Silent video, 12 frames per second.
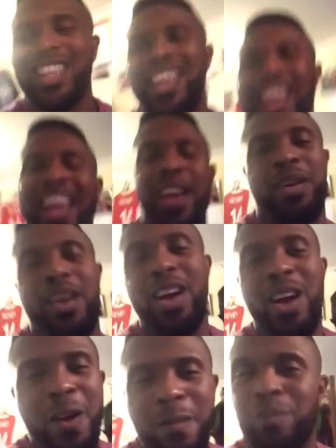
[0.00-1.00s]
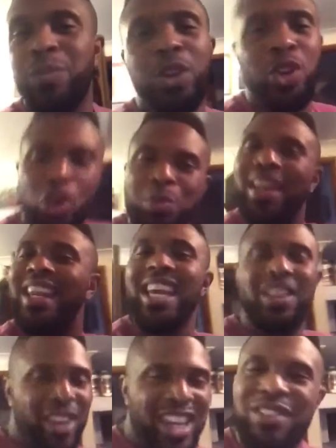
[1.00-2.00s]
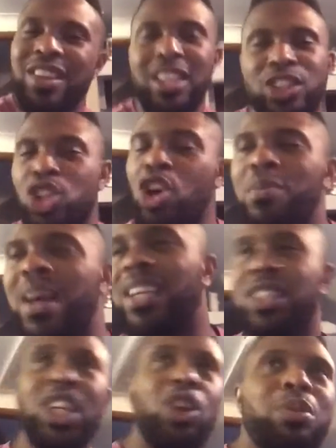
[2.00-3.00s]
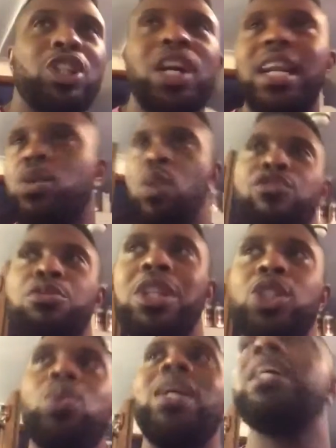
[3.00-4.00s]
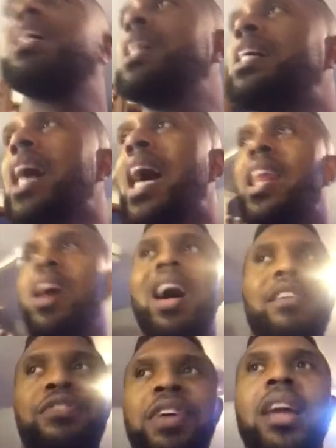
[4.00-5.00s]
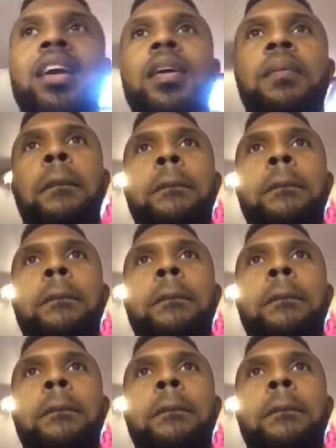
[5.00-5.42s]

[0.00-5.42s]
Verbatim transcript: yeah, um, do you believe? You hear it in the song, man. The sun will be shining, the weather will be sweet. And I think,